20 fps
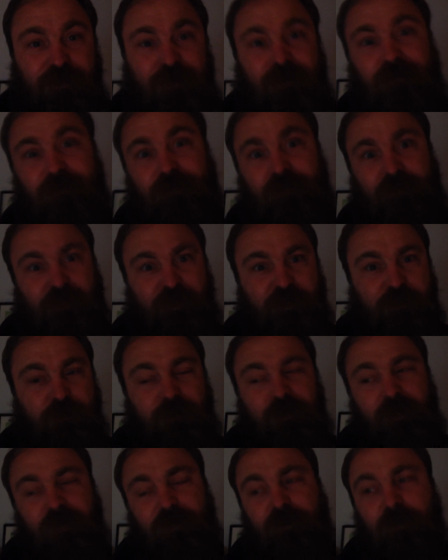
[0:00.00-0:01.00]
tough and
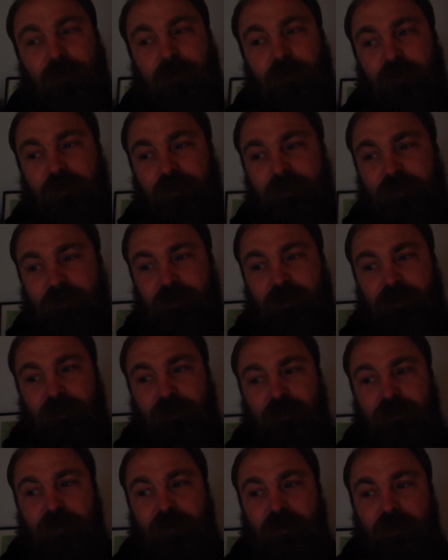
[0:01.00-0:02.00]
smart and all that,
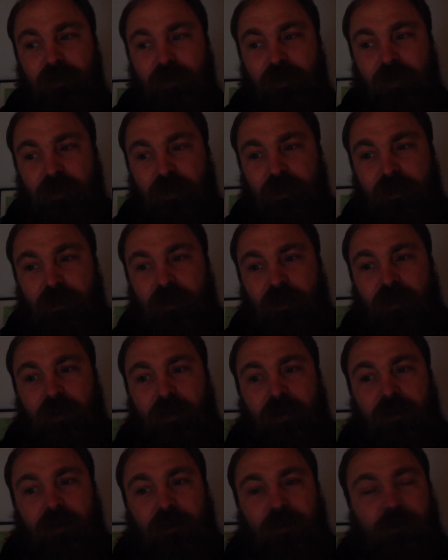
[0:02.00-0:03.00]
and
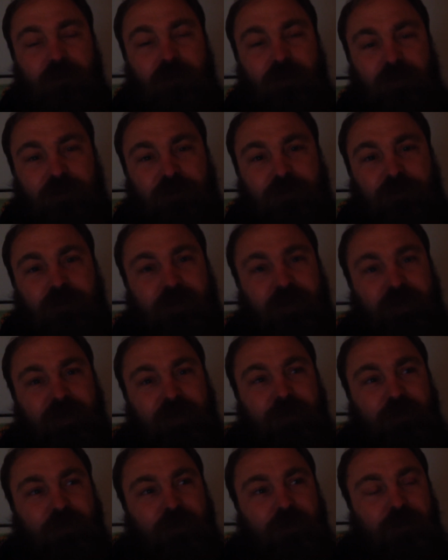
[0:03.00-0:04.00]
they were like
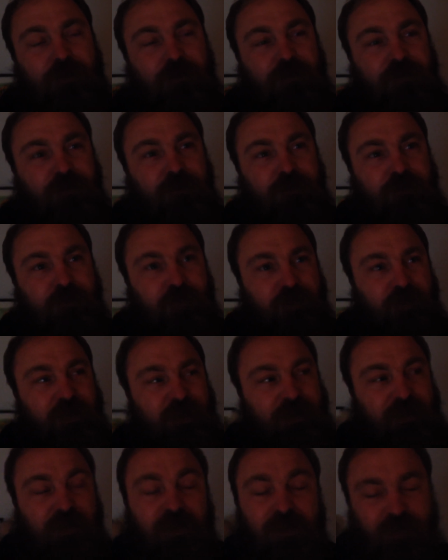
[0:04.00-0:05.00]
fighting around a bit for fun,
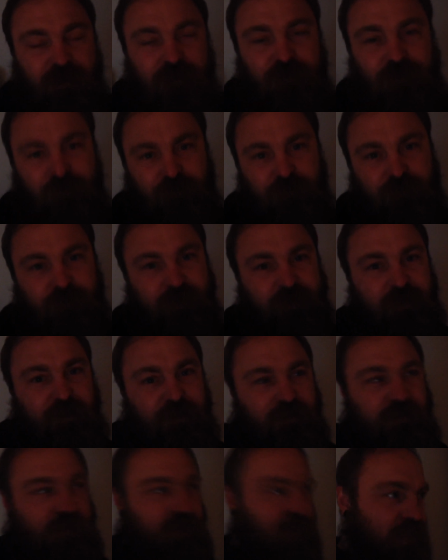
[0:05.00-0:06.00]
like fun fight,
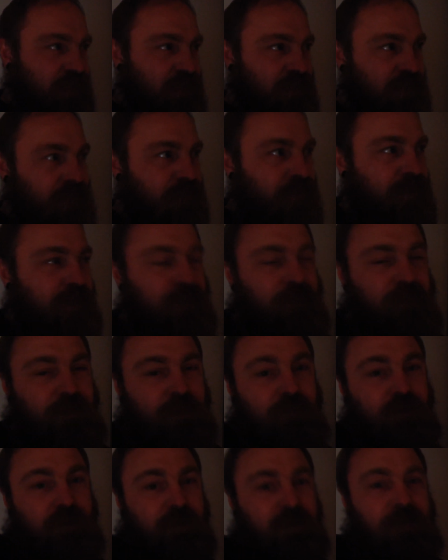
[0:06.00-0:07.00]
just running
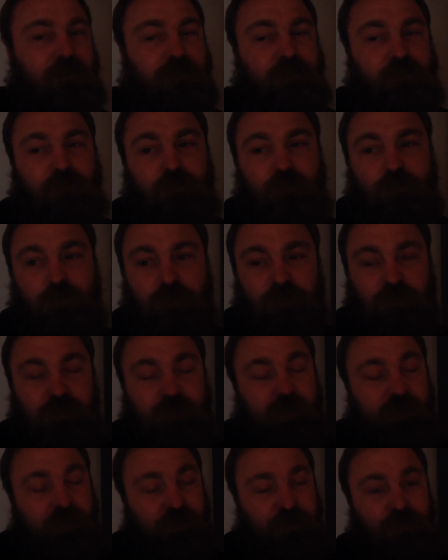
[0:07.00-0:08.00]
around. And of course she
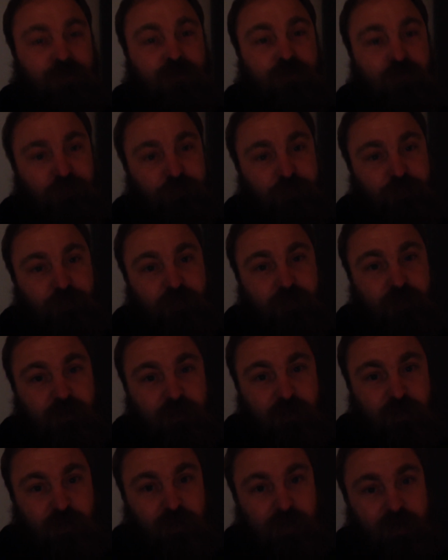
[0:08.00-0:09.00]
had to trip
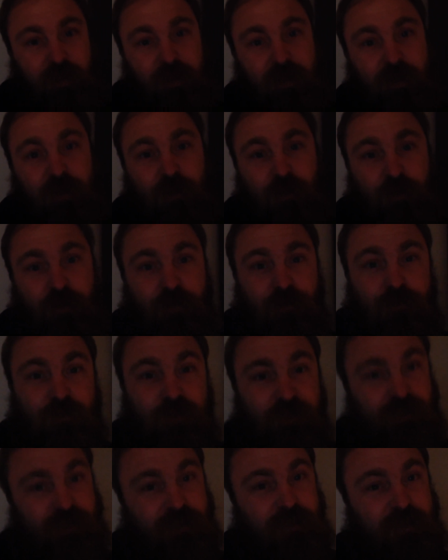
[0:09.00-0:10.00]
and hurt her
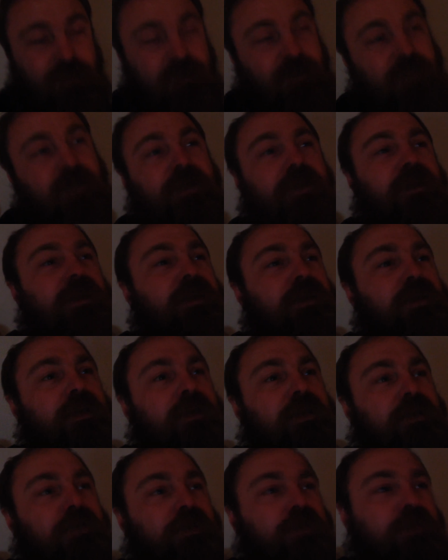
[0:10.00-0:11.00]
wrist.
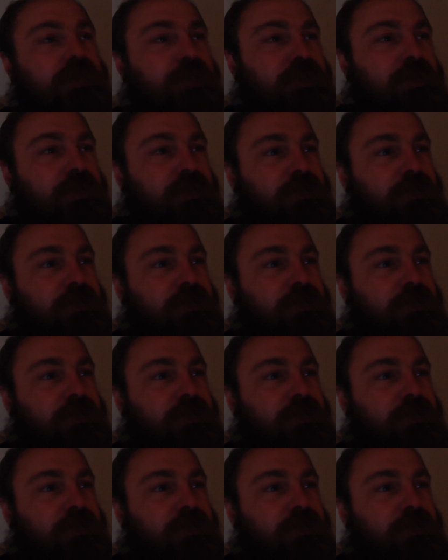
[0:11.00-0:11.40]
So